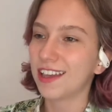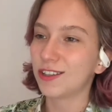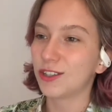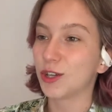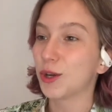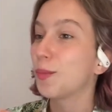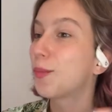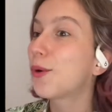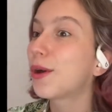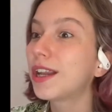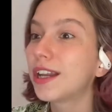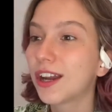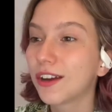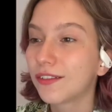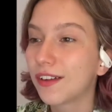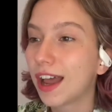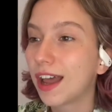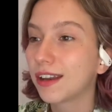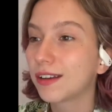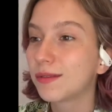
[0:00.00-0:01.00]
To your point
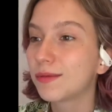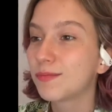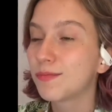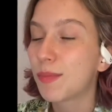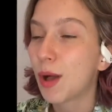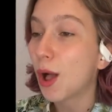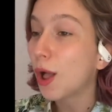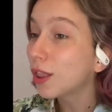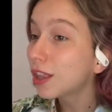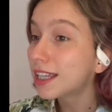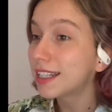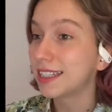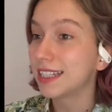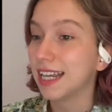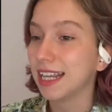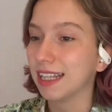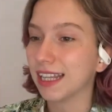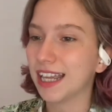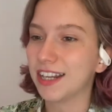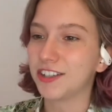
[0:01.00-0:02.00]
around
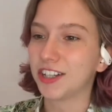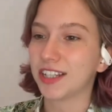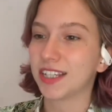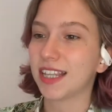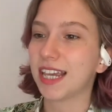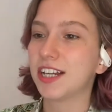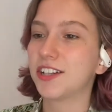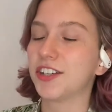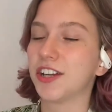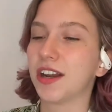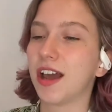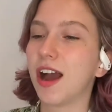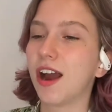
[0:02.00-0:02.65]
policy and legislation,